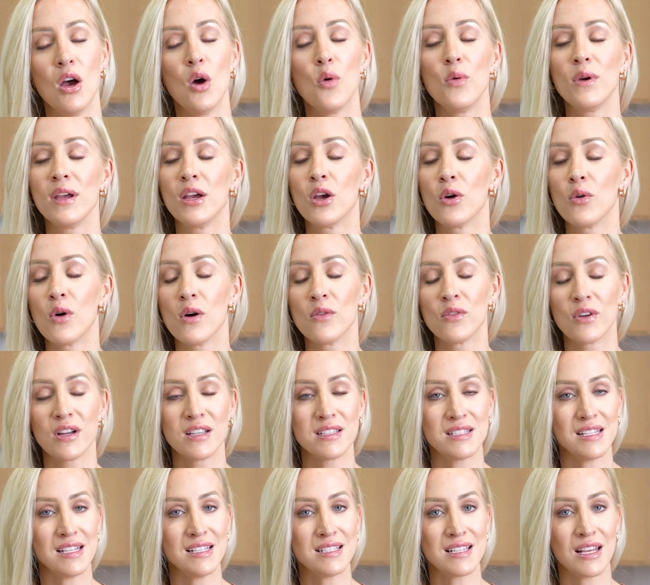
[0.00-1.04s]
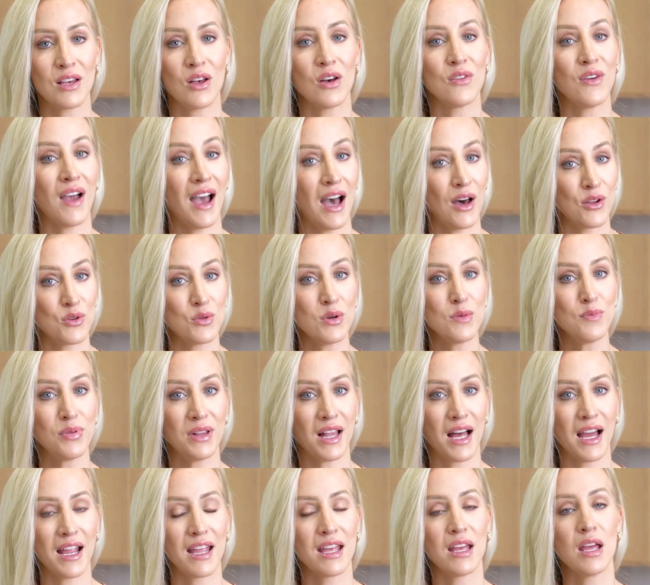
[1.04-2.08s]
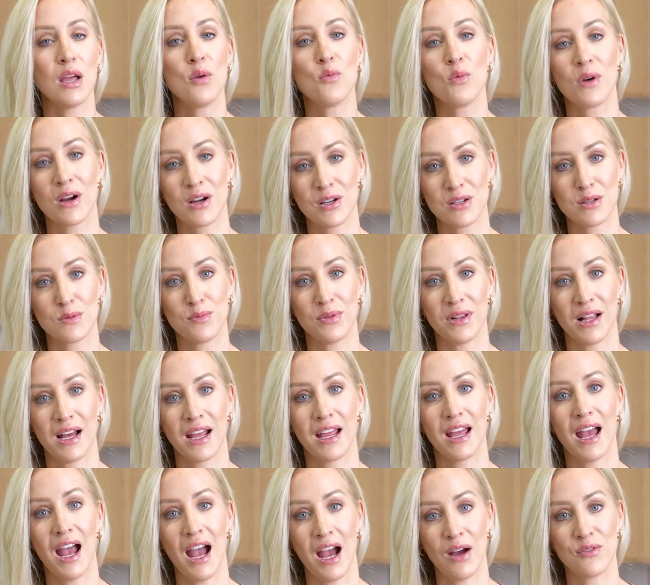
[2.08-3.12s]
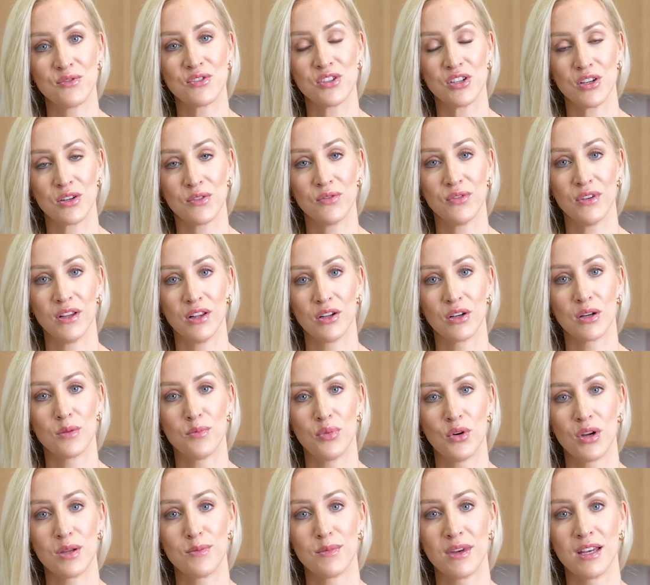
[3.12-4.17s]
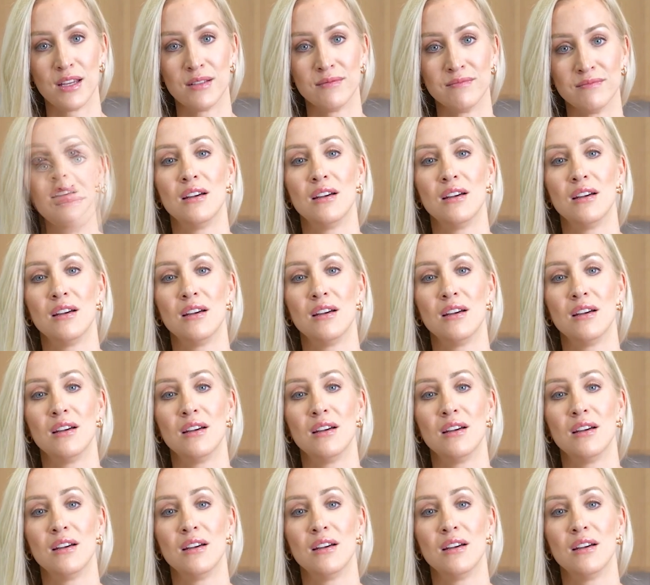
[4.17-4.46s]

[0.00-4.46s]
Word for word: We go over in detail of how to apply it and where to apply it after your filler appointment.